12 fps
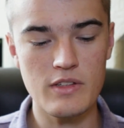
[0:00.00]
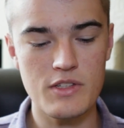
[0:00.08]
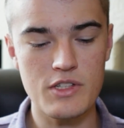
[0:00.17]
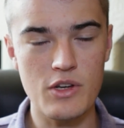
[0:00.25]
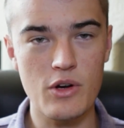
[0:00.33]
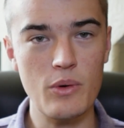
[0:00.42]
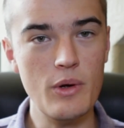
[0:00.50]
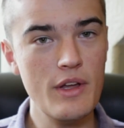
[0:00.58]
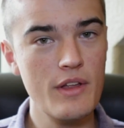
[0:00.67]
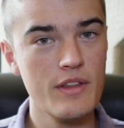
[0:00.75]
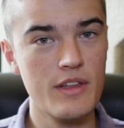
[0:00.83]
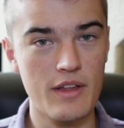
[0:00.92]
So
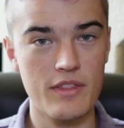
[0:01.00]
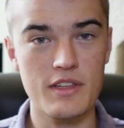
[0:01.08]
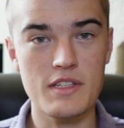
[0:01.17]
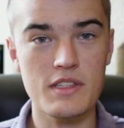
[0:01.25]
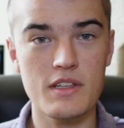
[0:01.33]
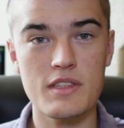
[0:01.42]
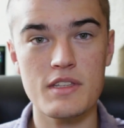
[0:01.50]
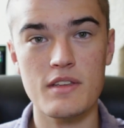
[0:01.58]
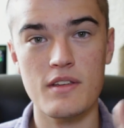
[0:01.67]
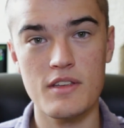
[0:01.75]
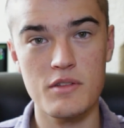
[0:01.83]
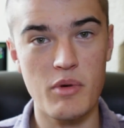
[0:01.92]
yeah, this lens
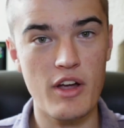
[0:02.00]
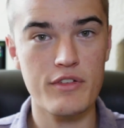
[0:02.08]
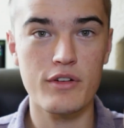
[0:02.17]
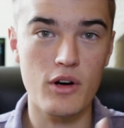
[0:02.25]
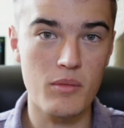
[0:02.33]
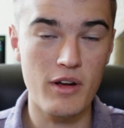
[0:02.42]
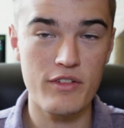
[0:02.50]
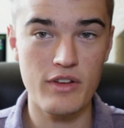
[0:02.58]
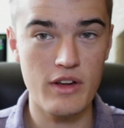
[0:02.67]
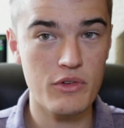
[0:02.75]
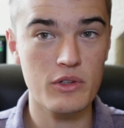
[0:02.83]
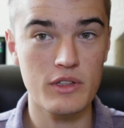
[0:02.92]
is by far my
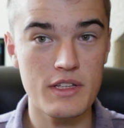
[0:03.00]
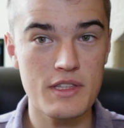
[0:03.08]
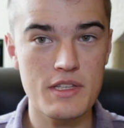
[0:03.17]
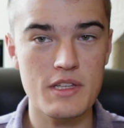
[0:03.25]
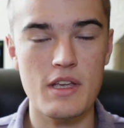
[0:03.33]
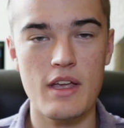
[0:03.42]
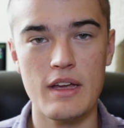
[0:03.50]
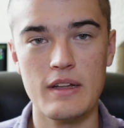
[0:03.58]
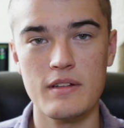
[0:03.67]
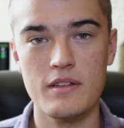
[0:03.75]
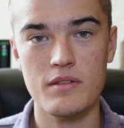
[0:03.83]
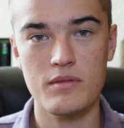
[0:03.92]
favorite lens,
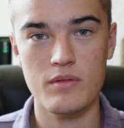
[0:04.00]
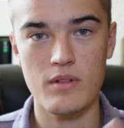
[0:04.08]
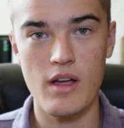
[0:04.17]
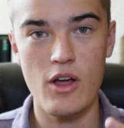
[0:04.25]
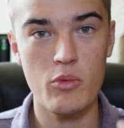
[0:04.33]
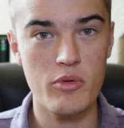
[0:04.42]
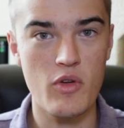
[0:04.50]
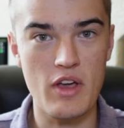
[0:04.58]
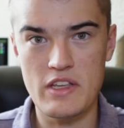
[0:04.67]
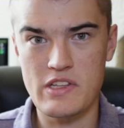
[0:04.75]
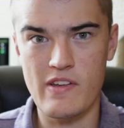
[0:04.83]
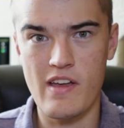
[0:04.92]
and I hope you
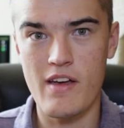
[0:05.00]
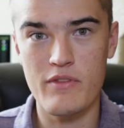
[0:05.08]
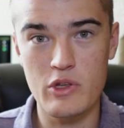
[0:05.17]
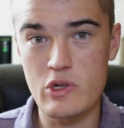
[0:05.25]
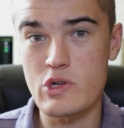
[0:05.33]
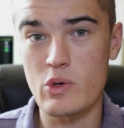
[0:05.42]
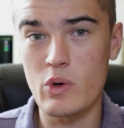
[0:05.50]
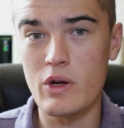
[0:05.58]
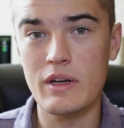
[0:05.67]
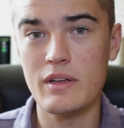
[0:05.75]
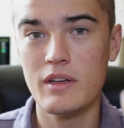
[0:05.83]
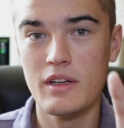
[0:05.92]
guys have
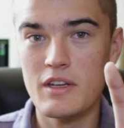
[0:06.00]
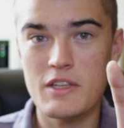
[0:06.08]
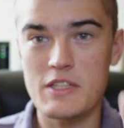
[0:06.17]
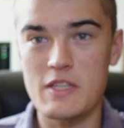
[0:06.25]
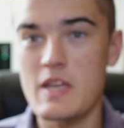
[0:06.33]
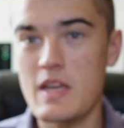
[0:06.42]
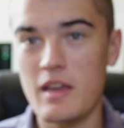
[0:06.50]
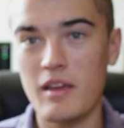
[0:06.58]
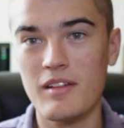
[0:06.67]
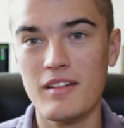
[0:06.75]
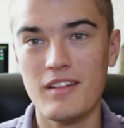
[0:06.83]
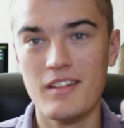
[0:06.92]
enjoyed
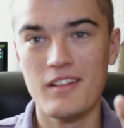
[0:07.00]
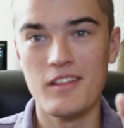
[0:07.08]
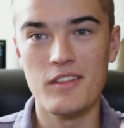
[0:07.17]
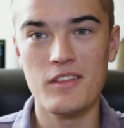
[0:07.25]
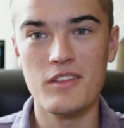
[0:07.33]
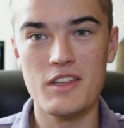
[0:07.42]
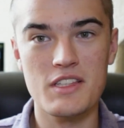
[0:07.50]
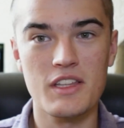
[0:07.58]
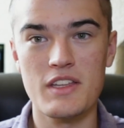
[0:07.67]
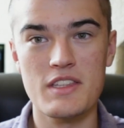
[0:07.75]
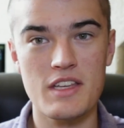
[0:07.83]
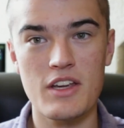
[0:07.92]
seeing this
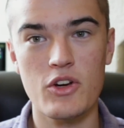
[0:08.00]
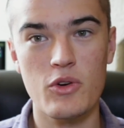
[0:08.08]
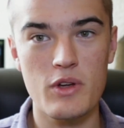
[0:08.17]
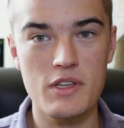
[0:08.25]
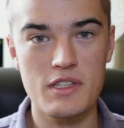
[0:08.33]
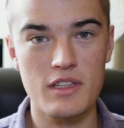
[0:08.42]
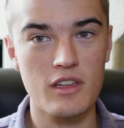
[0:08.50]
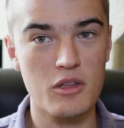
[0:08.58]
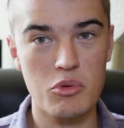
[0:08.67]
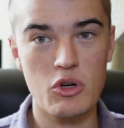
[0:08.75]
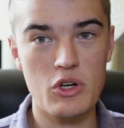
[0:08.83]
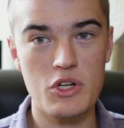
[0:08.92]
lens increase like the
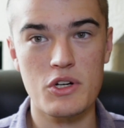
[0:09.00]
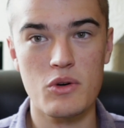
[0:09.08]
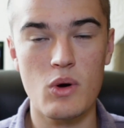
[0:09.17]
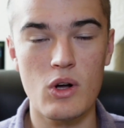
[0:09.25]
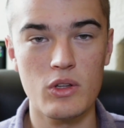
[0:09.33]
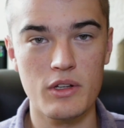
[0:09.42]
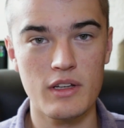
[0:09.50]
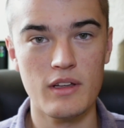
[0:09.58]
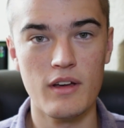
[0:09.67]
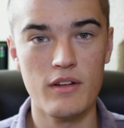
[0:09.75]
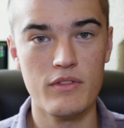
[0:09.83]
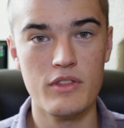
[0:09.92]
production quality
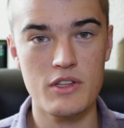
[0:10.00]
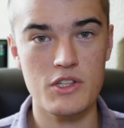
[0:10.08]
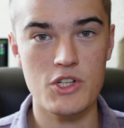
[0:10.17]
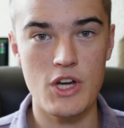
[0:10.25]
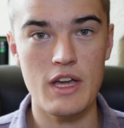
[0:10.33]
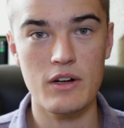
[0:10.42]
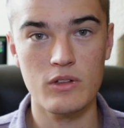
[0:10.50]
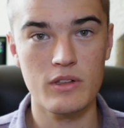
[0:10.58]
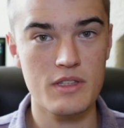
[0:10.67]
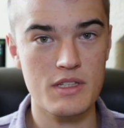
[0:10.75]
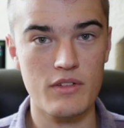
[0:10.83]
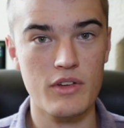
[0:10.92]
of this channel
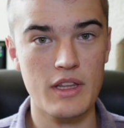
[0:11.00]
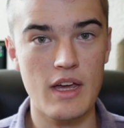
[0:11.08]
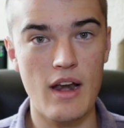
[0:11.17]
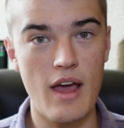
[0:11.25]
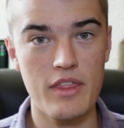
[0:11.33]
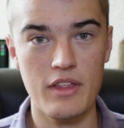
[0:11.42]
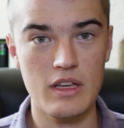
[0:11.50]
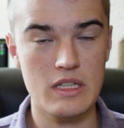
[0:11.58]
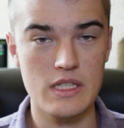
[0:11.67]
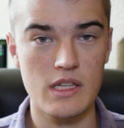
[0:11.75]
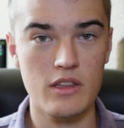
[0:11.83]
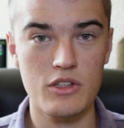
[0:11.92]
and stuff like that. I think
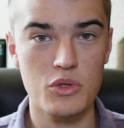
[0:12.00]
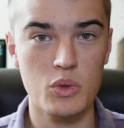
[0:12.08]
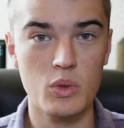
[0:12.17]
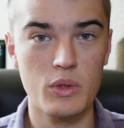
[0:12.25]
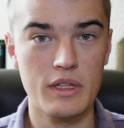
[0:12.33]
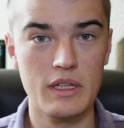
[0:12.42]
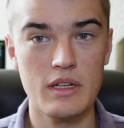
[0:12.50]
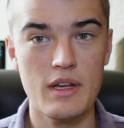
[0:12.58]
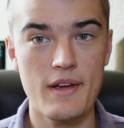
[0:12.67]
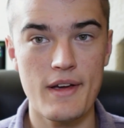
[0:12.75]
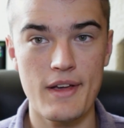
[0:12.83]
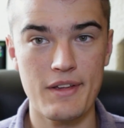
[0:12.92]
it's like the tool that
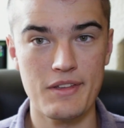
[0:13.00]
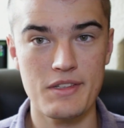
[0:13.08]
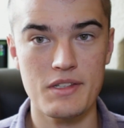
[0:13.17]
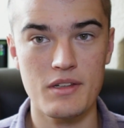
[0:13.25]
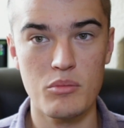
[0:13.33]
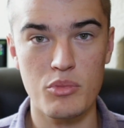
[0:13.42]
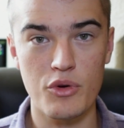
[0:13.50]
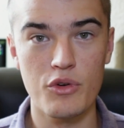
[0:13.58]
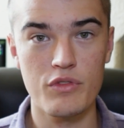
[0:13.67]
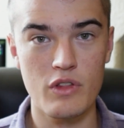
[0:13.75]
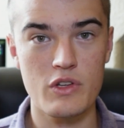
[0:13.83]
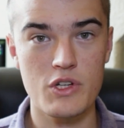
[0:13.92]
has
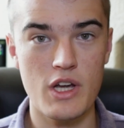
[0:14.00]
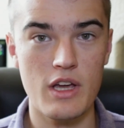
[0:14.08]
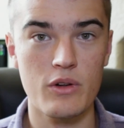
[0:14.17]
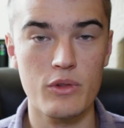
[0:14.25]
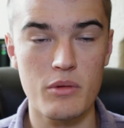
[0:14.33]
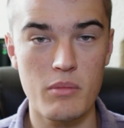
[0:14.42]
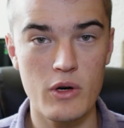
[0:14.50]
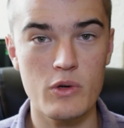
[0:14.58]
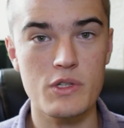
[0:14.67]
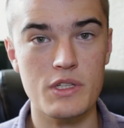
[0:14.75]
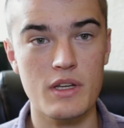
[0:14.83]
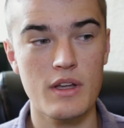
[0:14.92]
improved this channel the
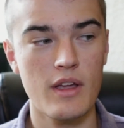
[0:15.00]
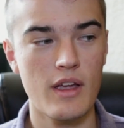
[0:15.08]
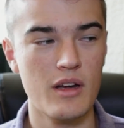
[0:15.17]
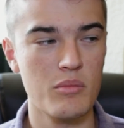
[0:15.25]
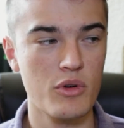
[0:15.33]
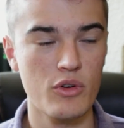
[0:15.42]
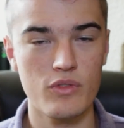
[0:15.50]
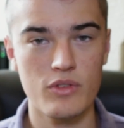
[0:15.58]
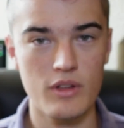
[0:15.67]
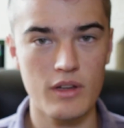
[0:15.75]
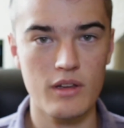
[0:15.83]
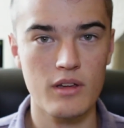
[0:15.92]
most and
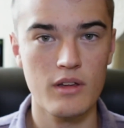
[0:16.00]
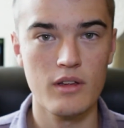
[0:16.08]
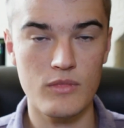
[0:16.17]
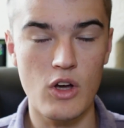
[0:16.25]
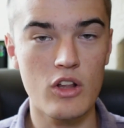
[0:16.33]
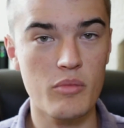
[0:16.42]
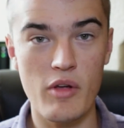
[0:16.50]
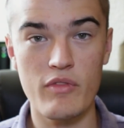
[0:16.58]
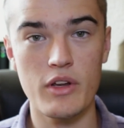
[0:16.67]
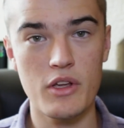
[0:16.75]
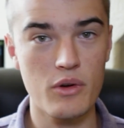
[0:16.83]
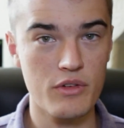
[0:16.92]
improved like all of my
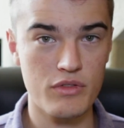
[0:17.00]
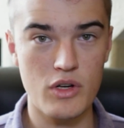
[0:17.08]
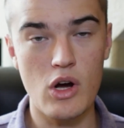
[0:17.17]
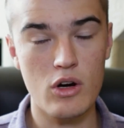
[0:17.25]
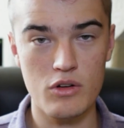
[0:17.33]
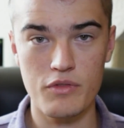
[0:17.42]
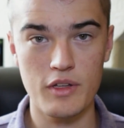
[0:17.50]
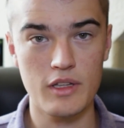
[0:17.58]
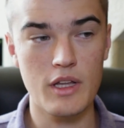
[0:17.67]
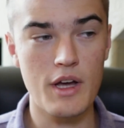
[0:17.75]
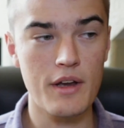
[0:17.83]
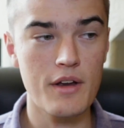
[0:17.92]
video and photography a
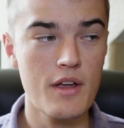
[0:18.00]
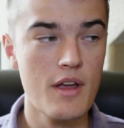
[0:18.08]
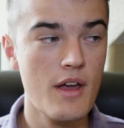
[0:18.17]
lot.